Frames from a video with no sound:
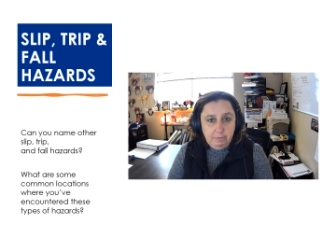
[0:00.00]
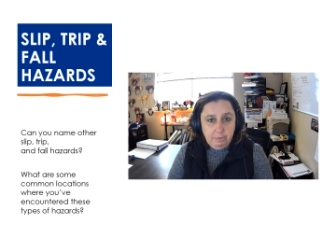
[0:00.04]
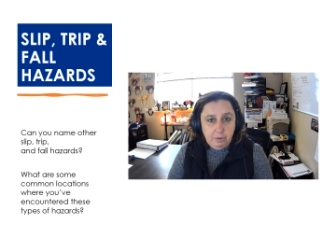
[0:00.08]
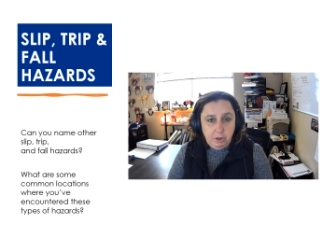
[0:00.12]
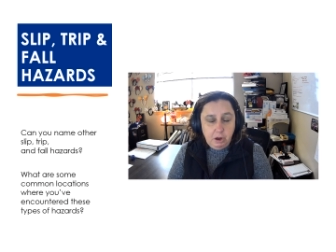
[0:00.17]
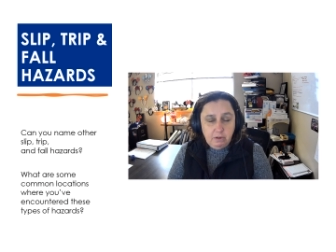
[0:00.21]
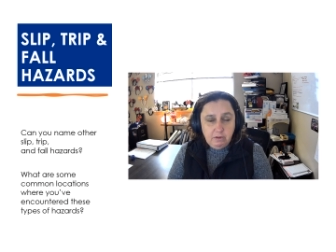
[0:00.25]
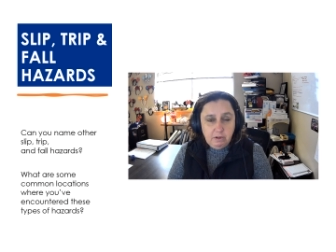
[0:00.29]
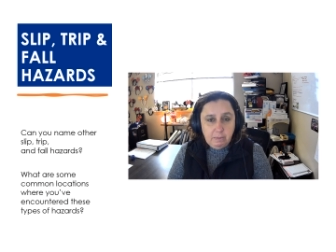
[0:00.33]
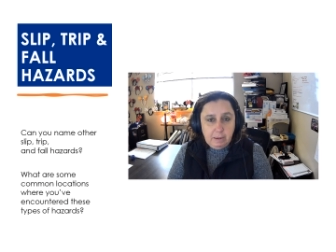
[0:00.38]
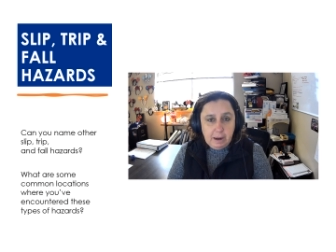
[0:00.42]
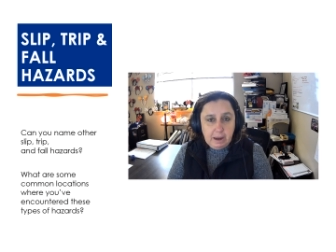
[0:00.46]

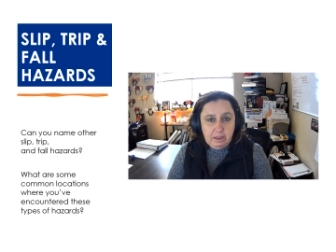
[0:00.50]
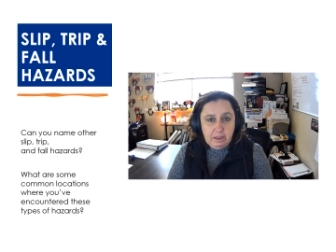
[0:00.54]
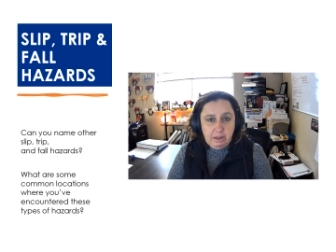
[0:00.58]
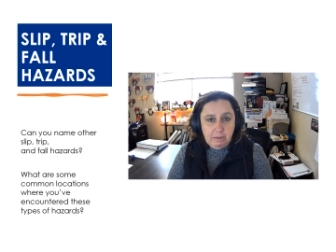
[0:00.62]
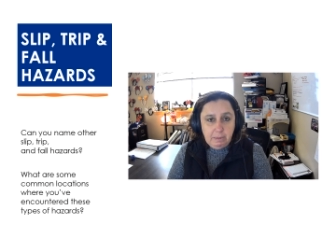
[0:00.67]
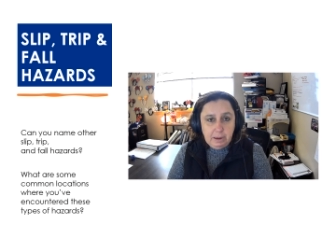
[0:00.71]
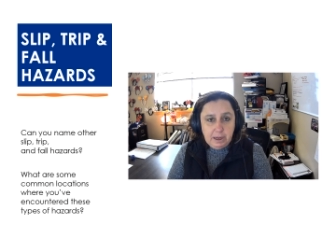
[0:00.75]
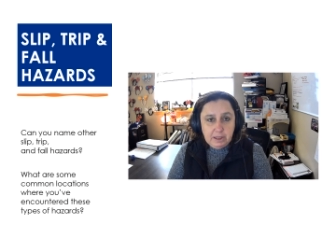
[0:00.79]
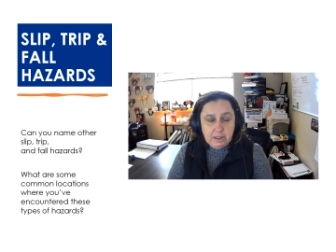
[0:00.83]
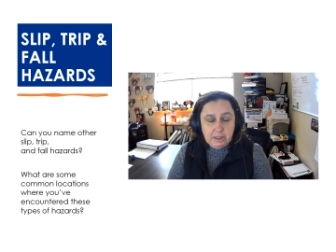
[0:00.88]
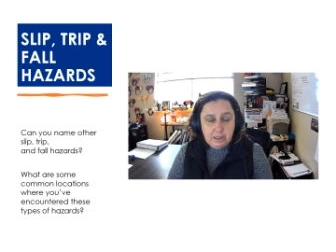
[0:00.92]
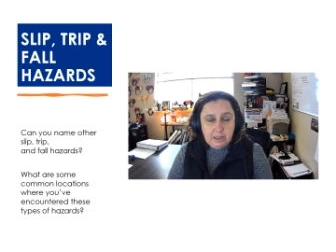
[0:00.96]
over by the
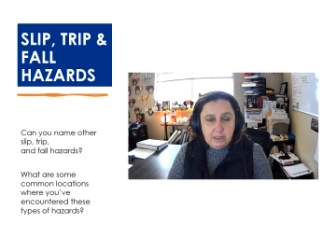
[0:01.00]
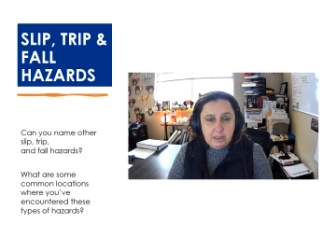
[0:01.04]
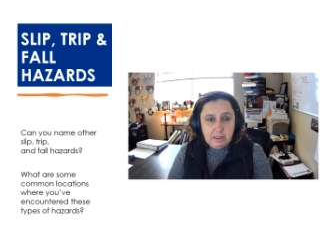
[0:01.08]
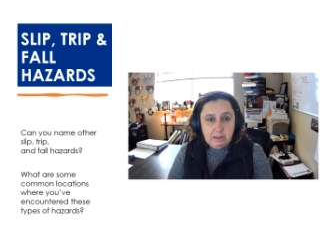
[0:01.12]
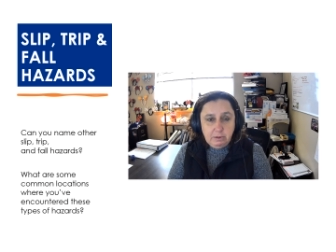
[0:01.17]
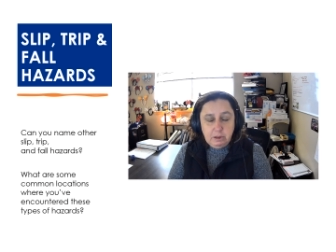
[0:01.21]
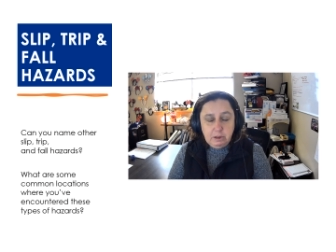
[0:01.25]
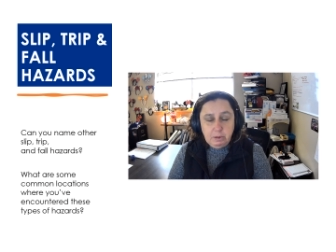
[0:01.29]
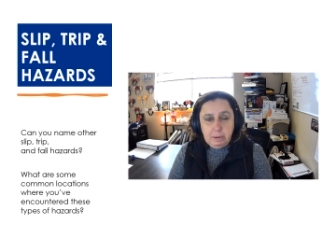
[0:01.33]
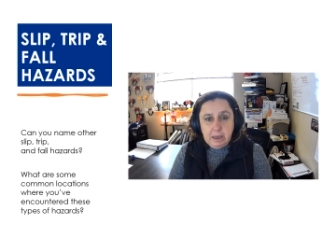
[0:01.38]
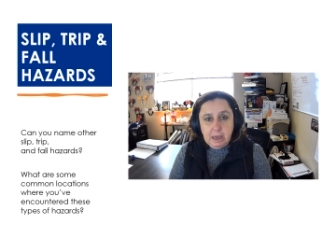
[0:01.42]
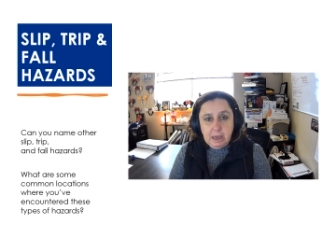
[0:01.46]
buses, it
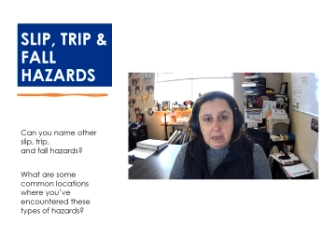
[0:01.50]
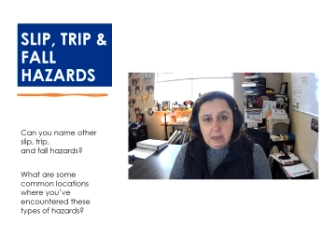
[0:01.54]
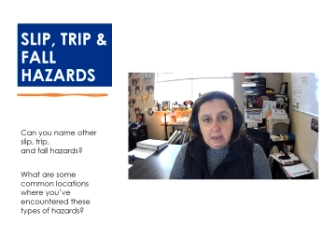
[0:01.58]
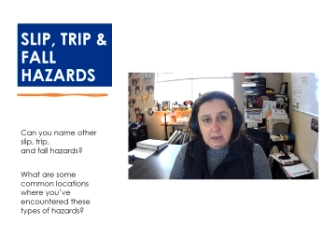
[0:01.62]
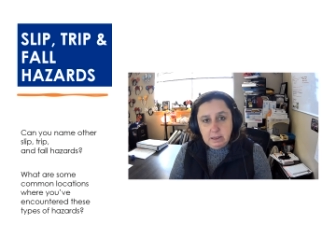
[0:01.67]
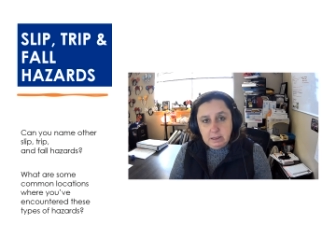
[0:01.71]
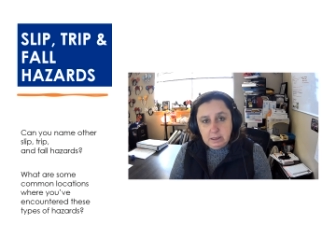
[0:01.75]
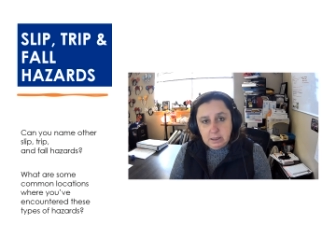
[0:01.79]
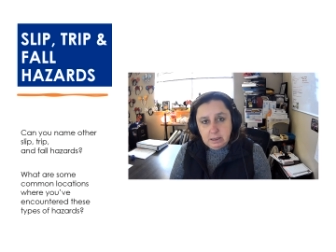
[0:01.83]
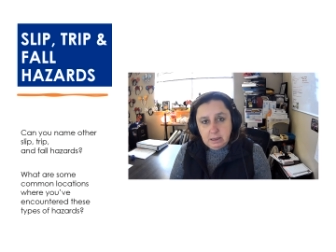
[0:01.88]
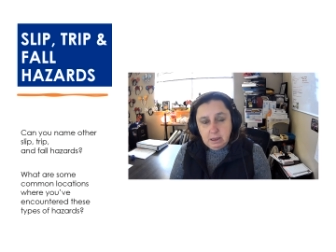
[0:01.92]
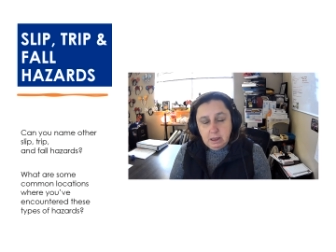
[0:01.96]
was
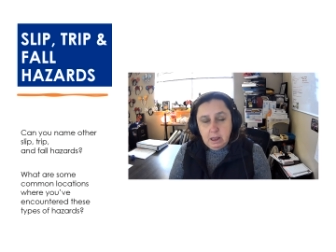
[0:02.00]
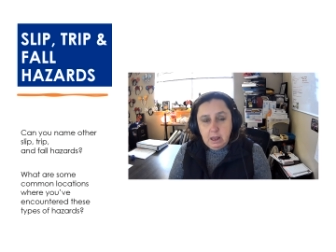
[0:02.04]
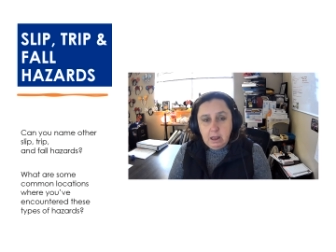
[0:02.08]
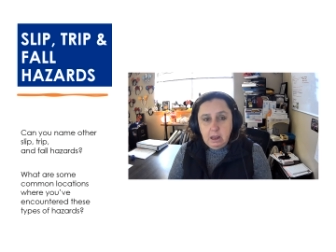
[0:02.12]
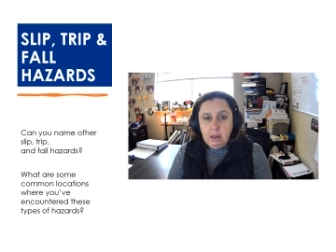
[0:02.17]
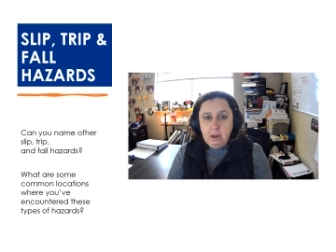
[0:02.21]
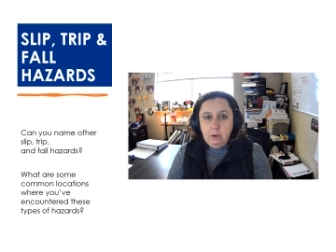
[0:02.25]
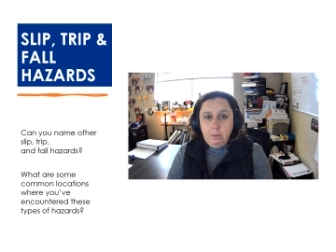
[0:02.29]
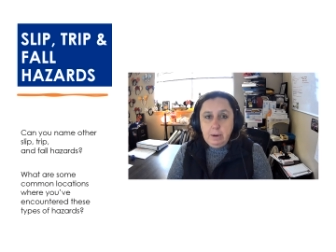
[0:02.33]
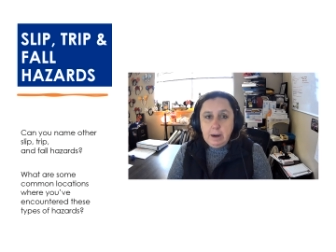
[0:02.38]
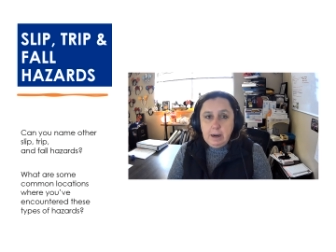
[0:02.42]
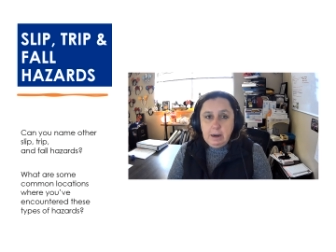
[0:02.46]
because
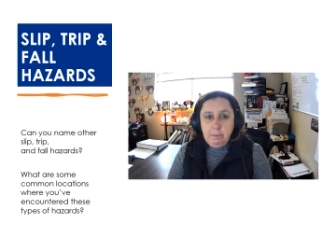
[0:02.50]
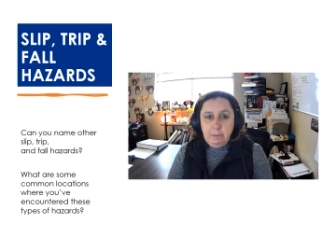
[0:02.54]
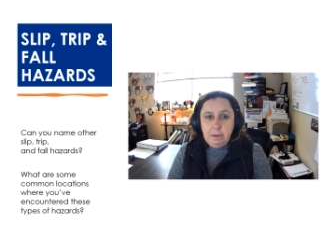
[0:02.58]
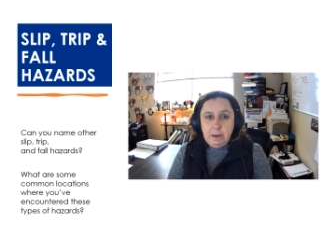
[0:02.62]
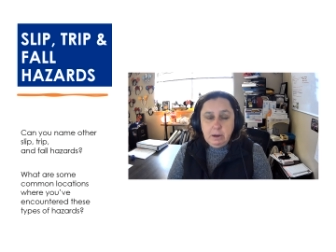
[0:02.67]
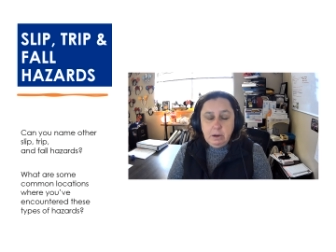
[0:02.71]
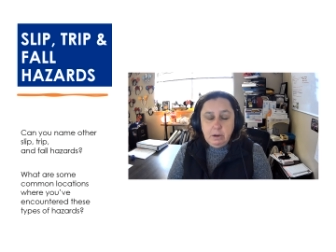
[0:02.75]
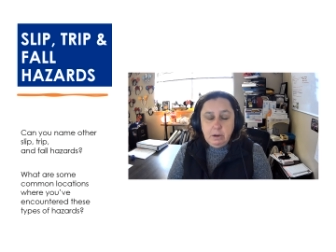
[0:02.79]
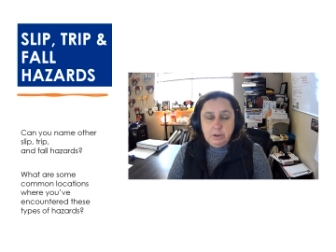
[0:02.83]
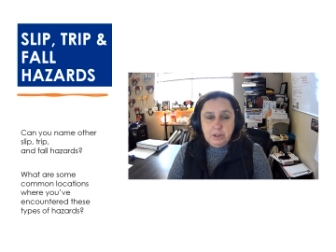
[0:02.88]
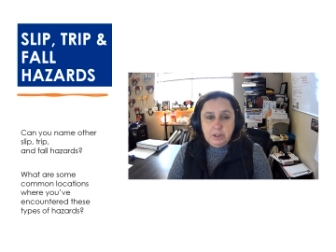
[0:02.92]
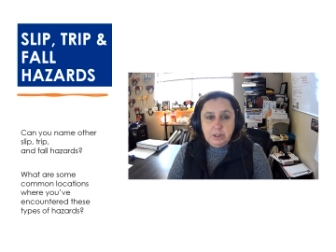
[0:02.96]
we had a
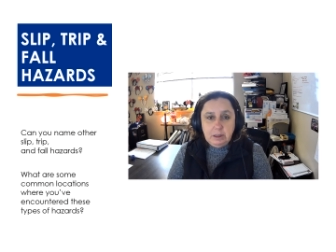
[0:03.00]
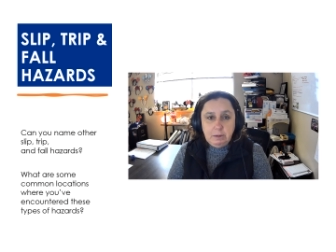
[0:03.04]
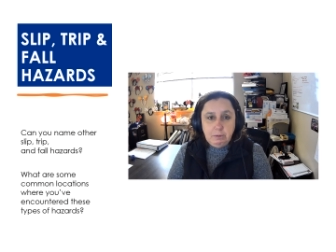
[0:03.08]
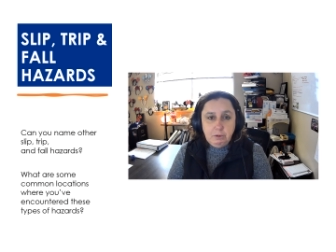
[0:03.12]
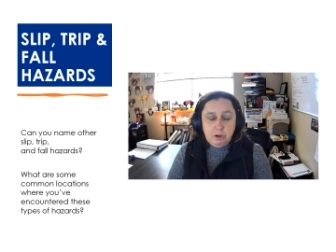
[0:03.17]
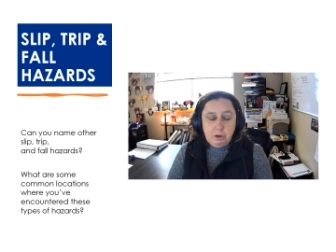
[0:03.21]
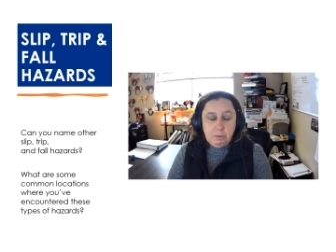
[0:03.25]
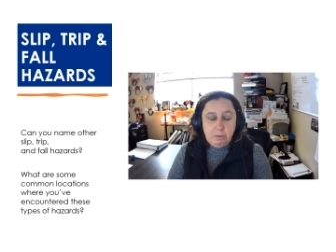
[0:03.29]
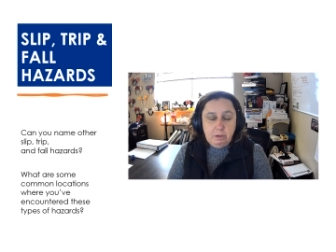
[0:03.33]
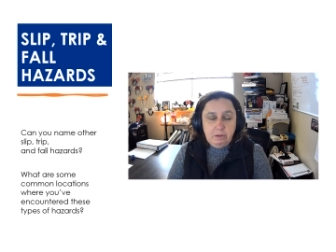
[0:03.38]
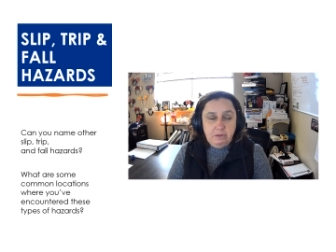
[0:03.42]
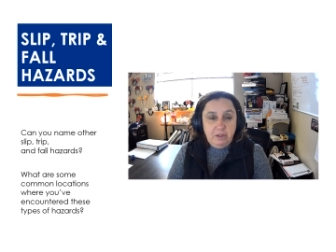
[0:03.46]
big old slip,
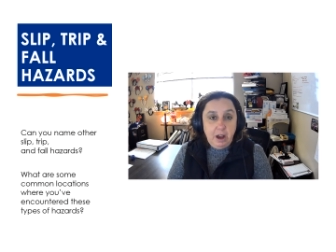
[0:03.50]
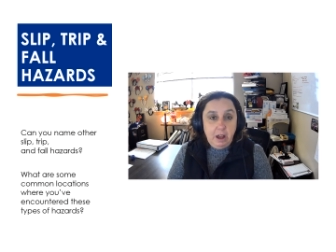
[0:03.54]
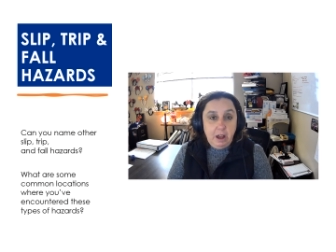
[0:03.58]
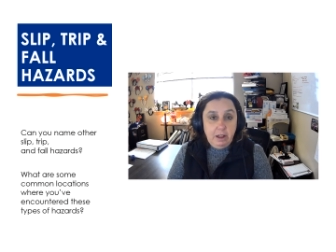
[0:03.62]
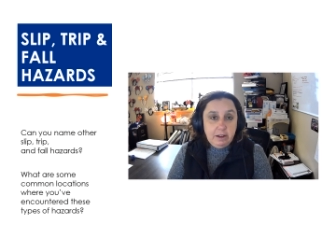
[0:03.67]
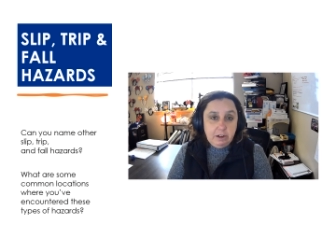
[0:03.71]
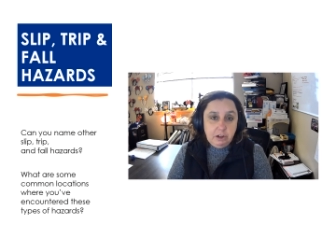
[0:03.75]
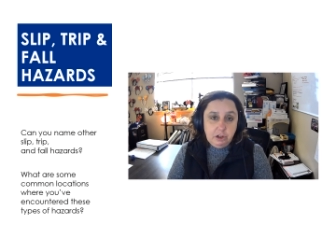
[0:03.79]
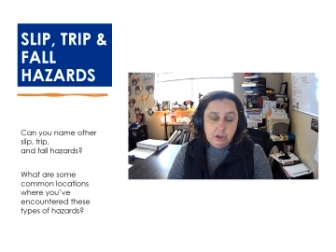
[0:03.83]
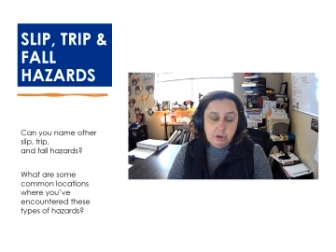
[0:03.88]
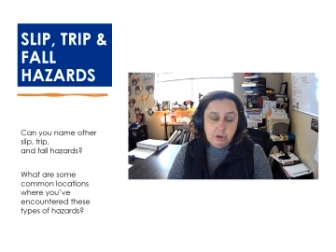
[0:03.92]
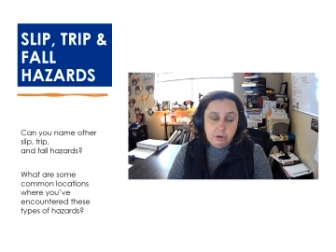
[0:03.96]
trip, and fall
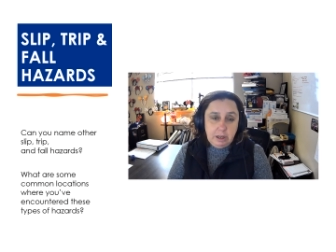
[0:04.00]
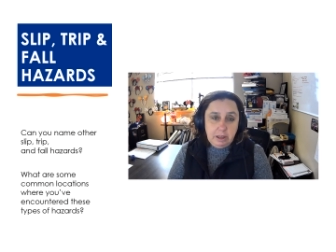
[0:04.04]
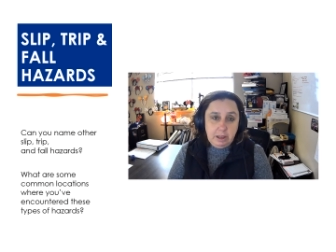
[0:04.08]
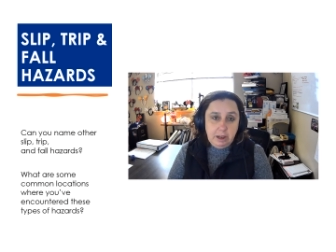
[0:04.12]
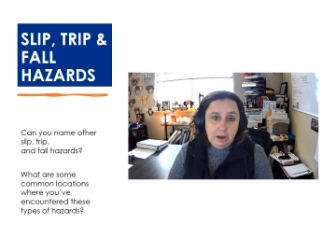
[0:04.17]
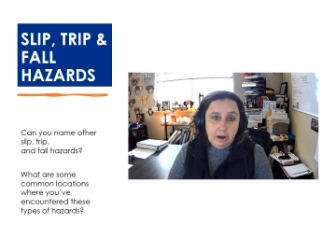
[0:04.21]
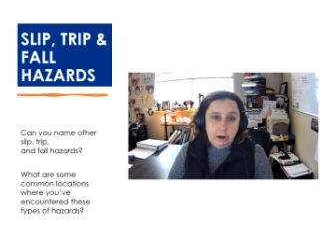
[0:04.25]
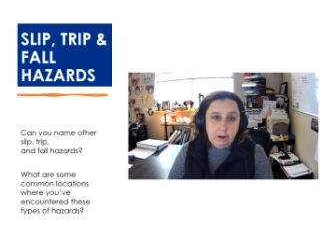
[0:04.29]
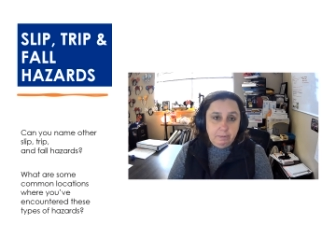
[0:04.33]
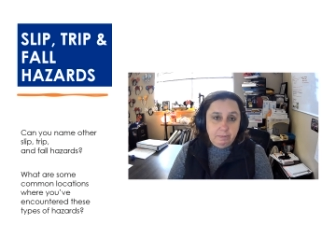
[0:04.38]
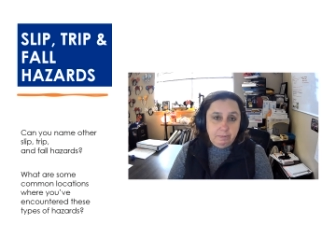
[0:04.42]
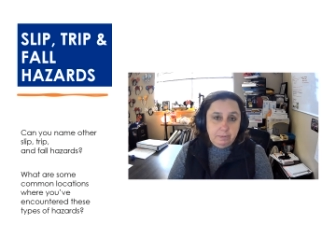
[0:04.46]
injury
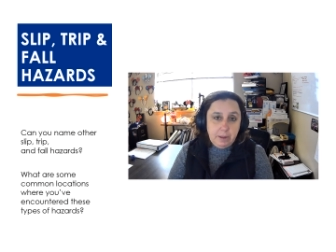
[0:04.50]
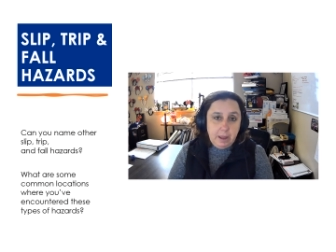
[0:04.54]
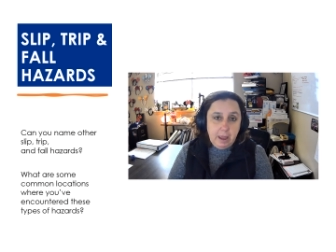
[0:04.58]
there.